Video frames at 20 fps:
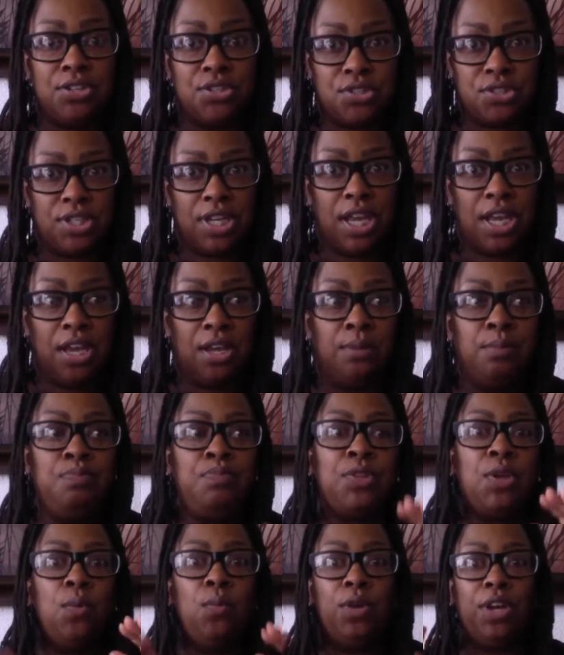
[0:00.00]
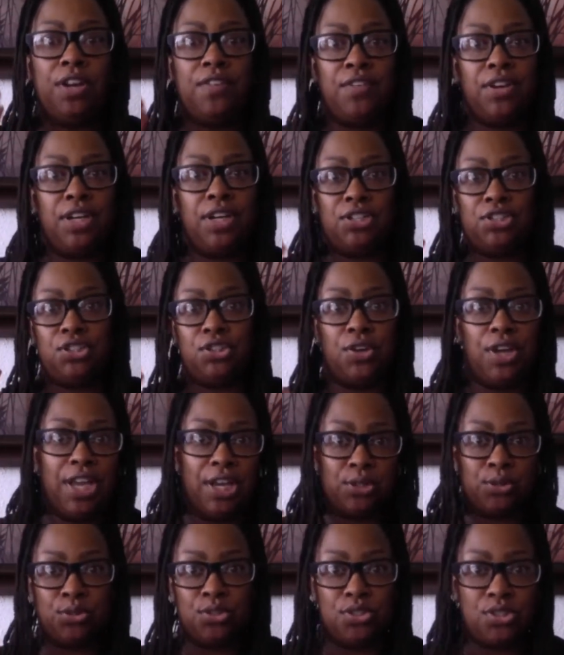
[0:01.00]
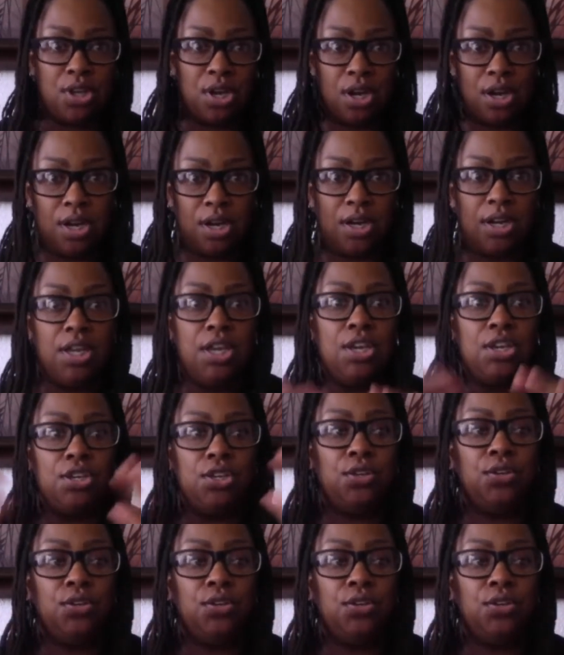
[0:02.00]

understand whatever it is your extras are,